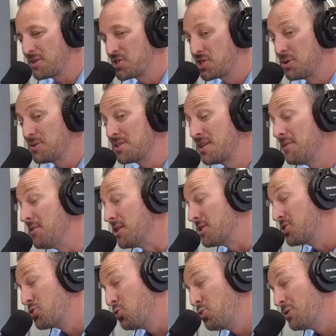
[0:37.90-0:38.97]
our show is to give you the
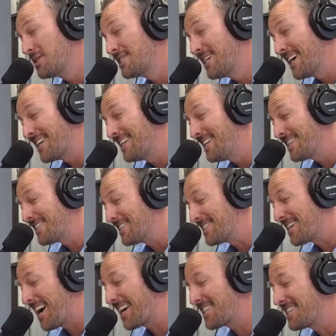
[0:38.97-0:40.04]
tools, techniques, and
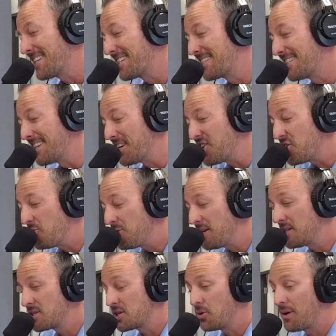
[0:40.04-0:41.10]
tactics that you
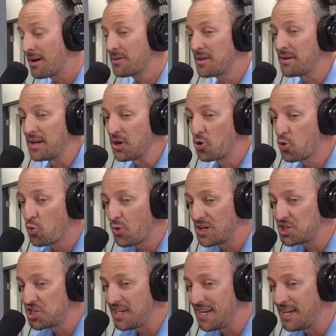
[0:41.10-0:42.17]
need to go out there and
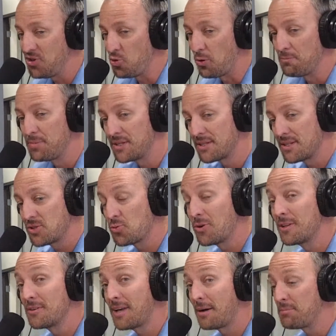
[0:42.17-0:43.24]
crush it in your business,
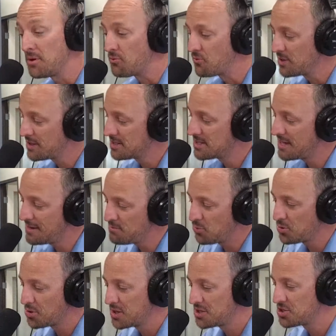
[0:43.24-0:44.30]
whether that be real estate,
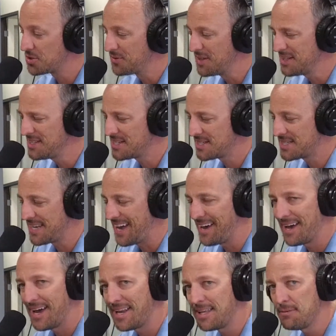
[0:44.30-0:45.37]
mortgage, or really just
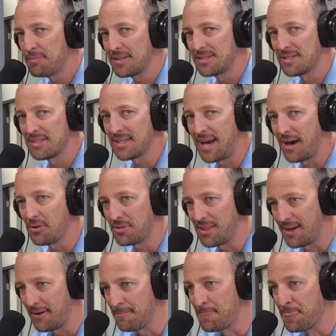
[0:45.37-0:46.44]
any business out
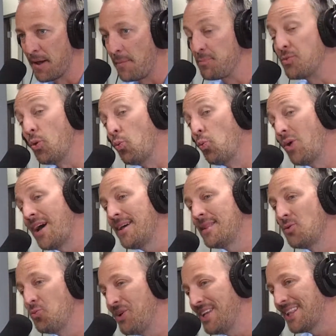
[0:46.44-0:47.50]
there. The way
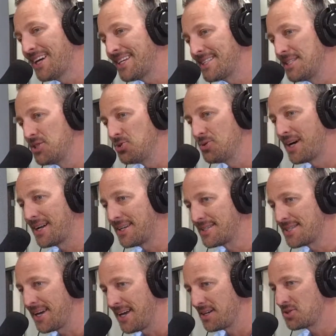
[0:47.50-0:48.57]
that we like to do that is
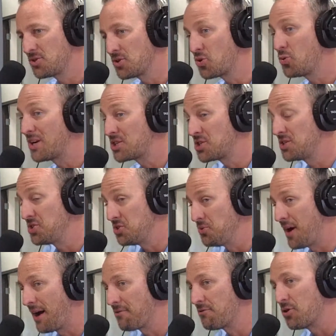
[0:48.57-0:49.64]
to answer the questions you
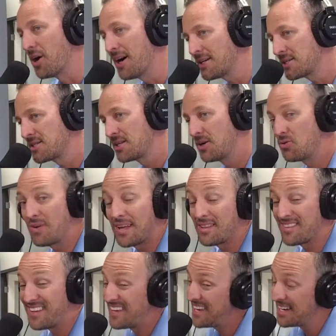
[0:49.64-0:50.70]
have for us. Rather
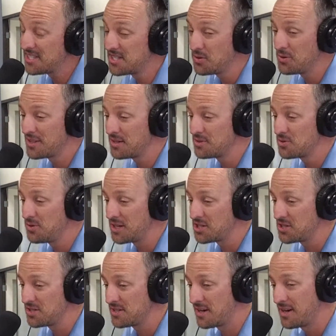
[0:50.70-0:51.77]
than guessing what those
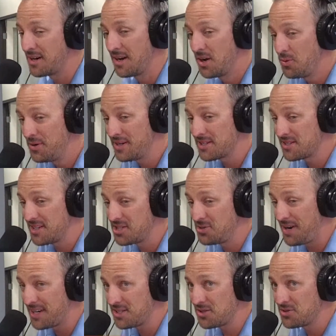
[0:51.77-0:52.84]
questions are, we just let you
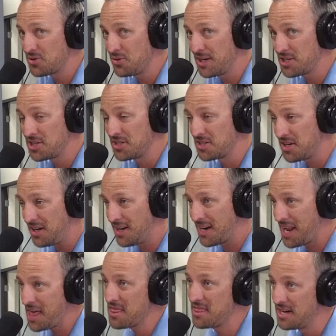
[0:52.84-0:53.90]
ask those questions
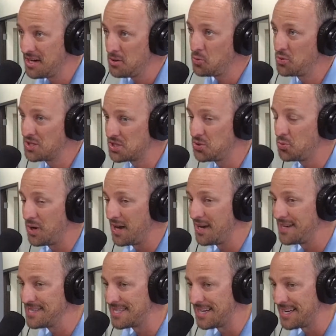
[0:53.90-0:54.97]
on the whissel way
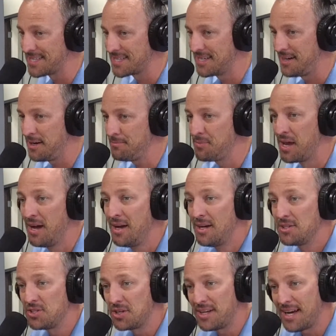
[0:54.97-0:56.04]
dot com.
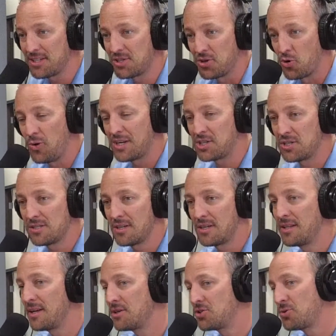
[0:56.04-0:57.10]
So you can ask your questions on
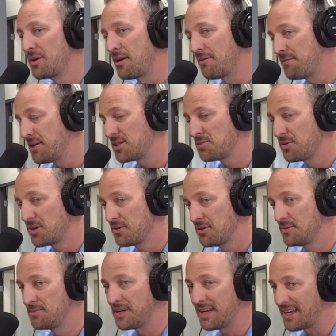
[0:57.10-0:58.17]
there, join our Facebook
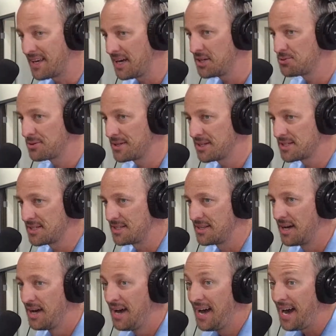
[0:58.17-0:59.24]
group, and engage with us and
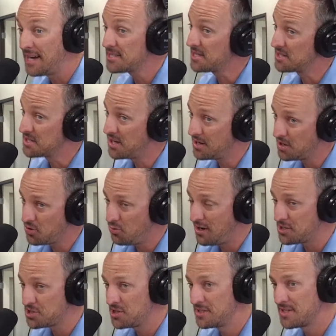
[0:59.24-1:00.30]
ask a ton of
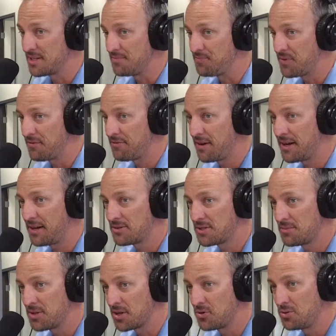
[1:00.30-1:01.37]
questions and find out
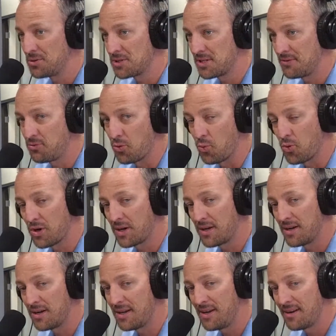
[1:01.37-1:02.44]
some of the cool stuff we're working
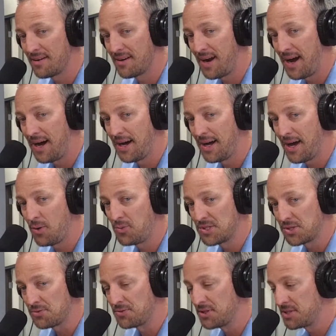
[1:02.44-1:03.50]
on here uh, at
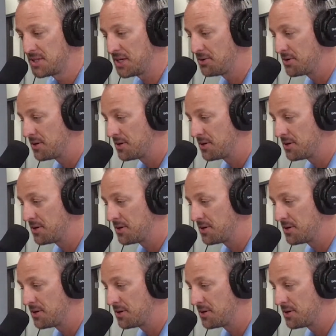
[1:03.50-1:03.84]
Whissel Realty